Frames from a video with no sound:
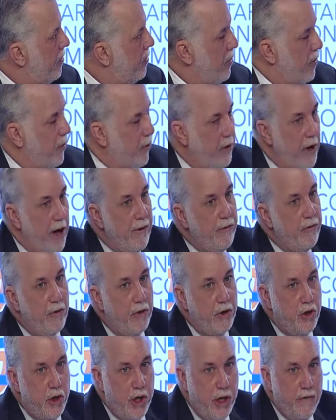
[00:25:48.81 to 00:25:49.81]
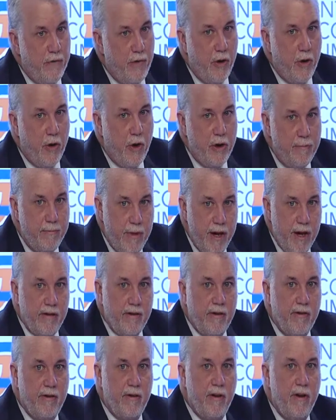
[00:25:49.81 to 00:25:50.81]
So you have to achieve a good
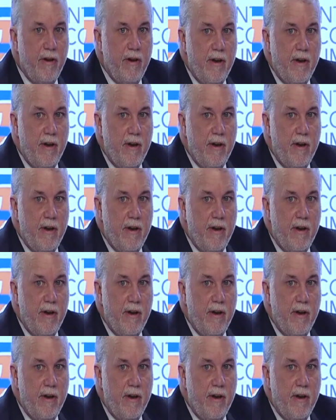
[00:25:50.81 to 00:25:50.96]
mix,